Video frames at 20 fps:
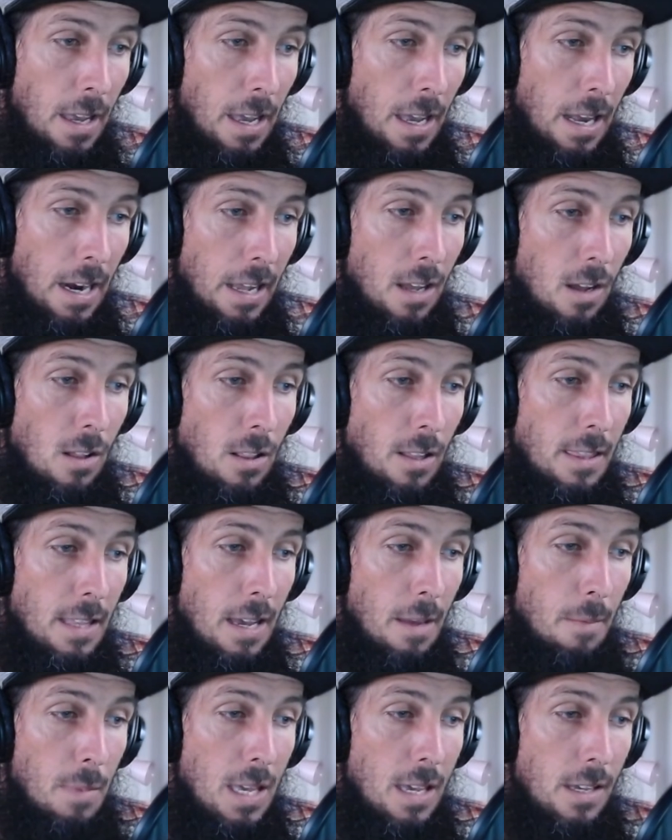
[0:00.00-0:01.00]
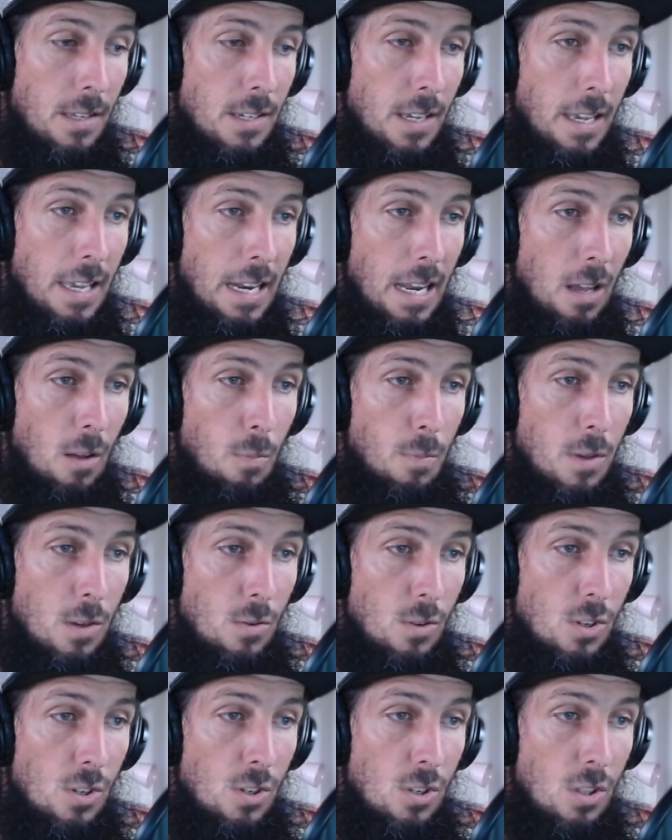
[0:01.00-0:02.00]
And I call it that because it can help
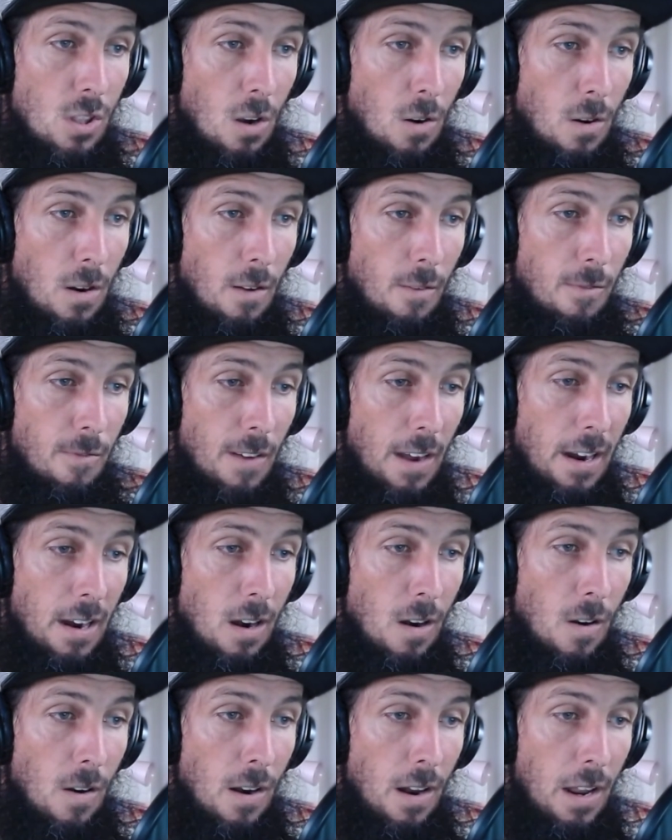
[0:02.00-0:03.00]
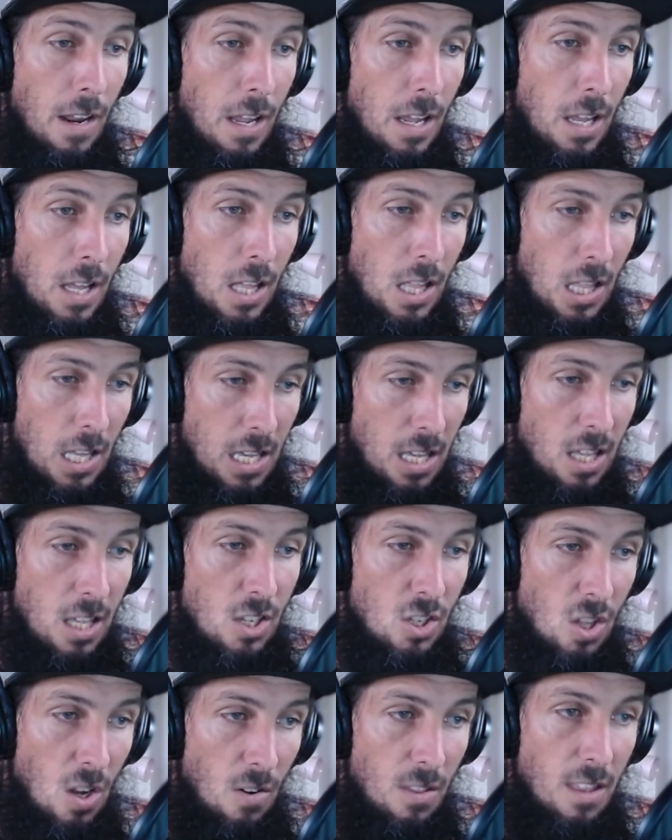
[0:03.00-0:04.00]
you start a fire, like
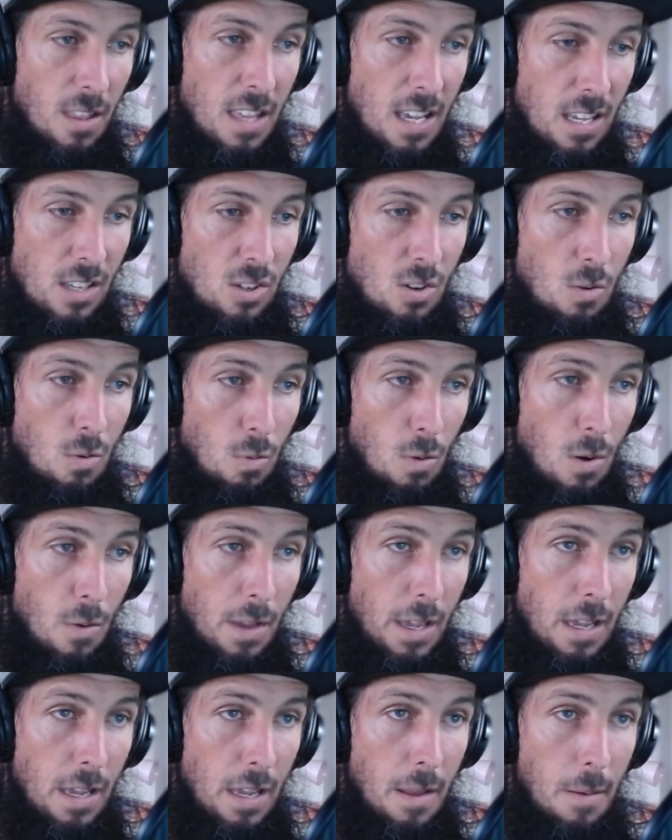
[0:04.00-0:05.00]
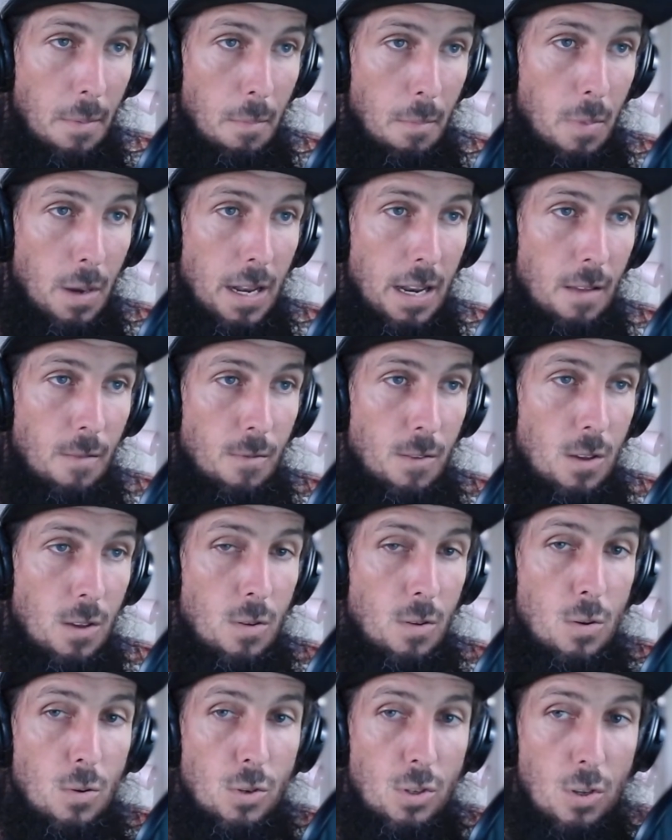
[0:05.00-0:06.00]
start the things growing. But if you
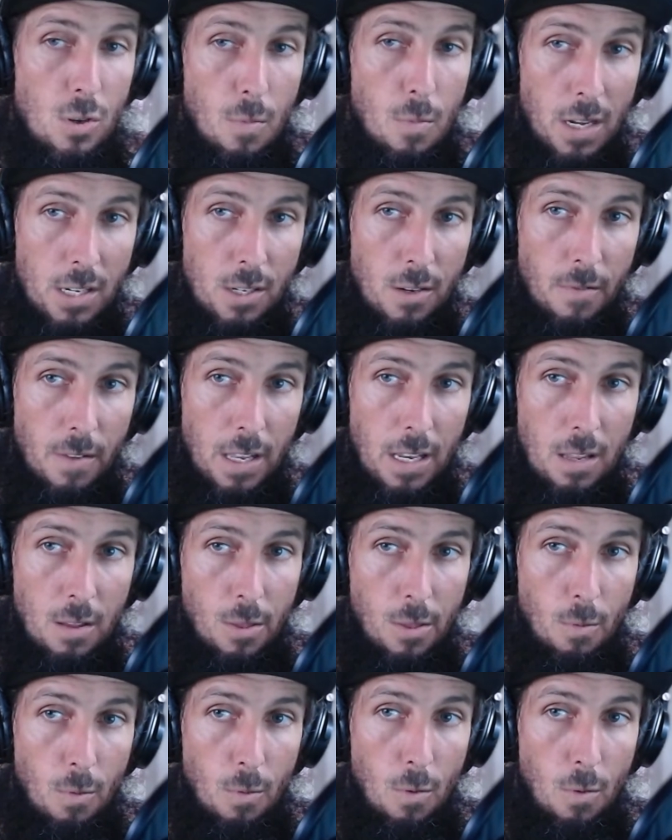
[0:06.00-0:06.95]
use too much of it and you throw